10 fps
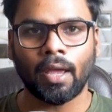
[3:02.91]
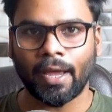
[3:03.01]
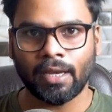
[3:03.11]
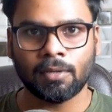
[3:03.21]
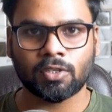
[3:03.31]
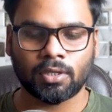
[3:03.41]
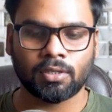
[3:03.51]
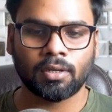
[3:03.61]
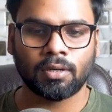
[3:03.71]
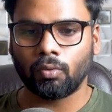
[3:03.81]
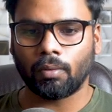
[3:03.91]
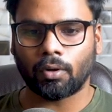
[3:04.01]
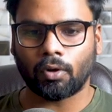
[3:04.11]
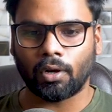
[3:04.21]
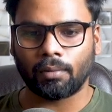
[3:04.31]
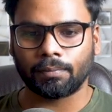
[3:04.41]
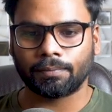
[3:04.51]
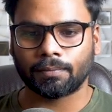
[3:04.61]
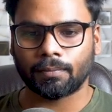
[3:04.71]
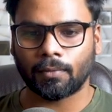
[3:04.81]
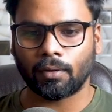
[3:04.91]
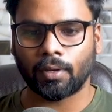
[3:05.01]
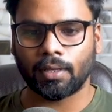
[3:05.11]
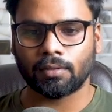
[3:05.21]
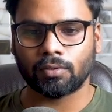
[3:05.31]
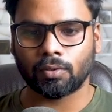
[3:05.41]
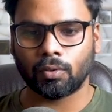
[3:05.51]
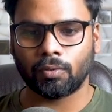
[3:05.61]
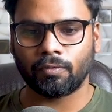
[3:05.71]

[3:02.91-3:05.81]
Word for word: animation to our column. Okay, so